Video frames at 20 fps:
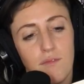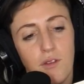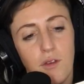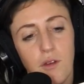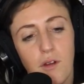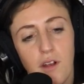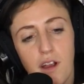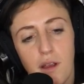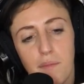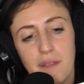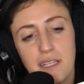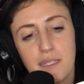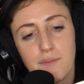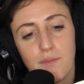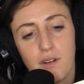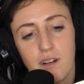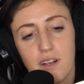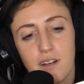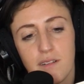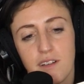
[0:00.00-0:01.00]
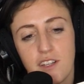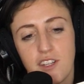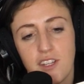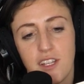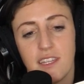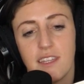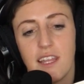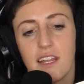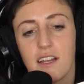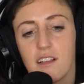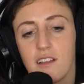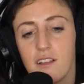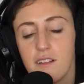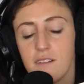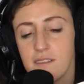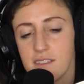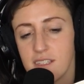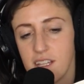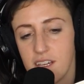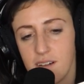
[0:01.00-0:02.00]
New York means more to Rashid than
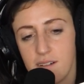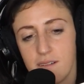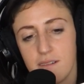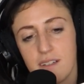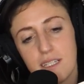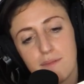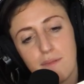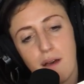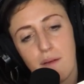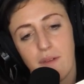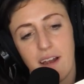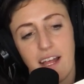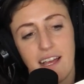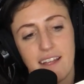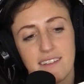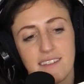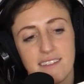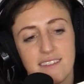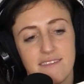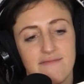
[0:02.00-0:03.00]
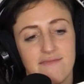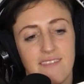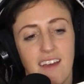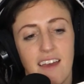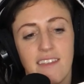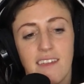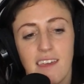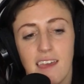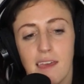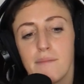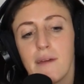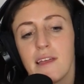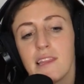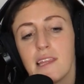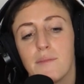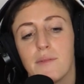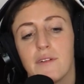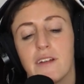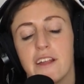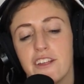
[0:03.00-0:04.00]
clothes, though, his mom writes. I think it
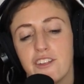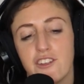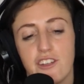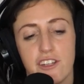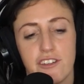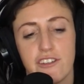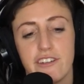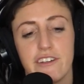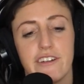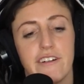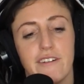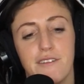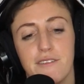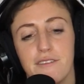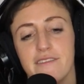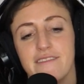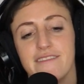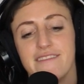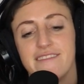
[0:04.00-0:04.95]
meant liberation, too.